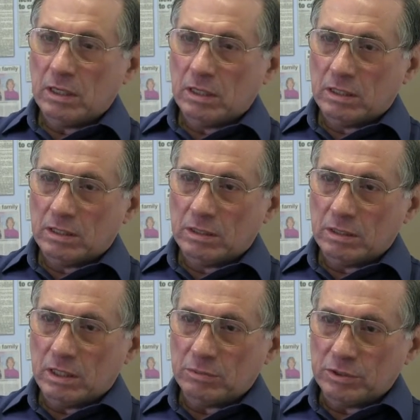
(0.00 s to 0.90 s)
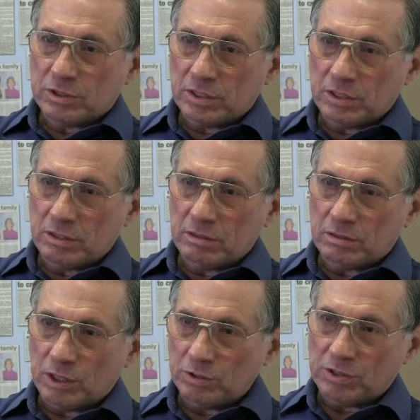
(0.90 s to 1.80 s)
And I was getting
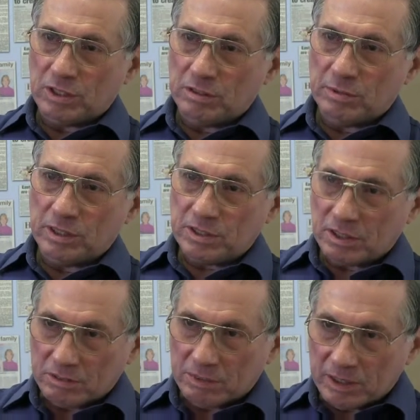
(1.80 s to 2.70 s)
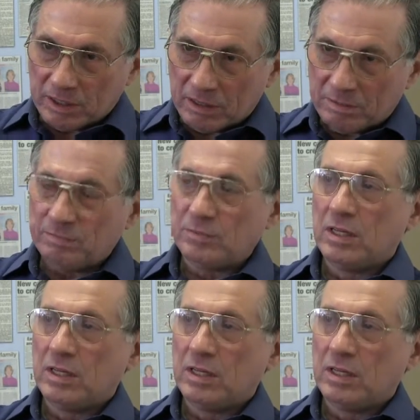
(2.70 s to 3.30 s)
close to the end of my tether by then.